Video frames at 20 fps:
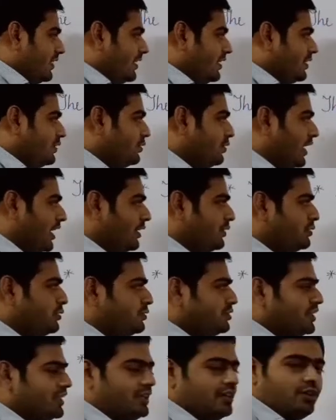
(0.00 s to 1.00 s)
you have to
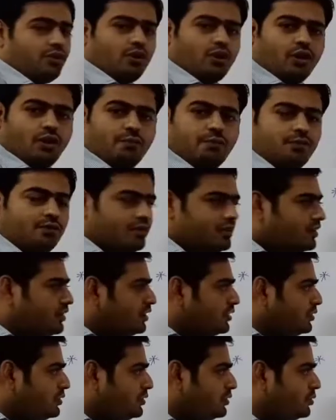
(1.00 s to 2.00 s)
think
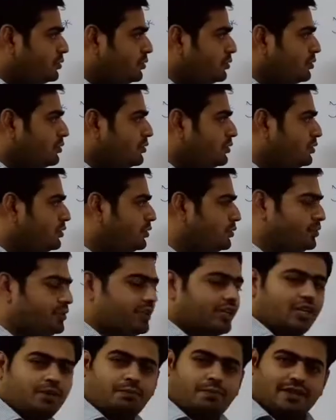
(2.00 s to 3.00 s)
of two
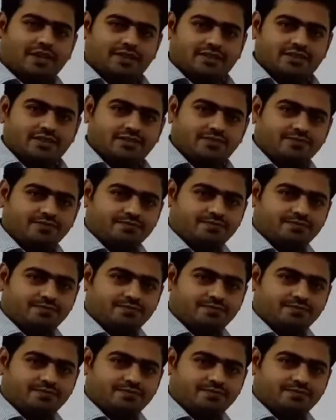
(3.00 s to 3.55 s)
neutral plates.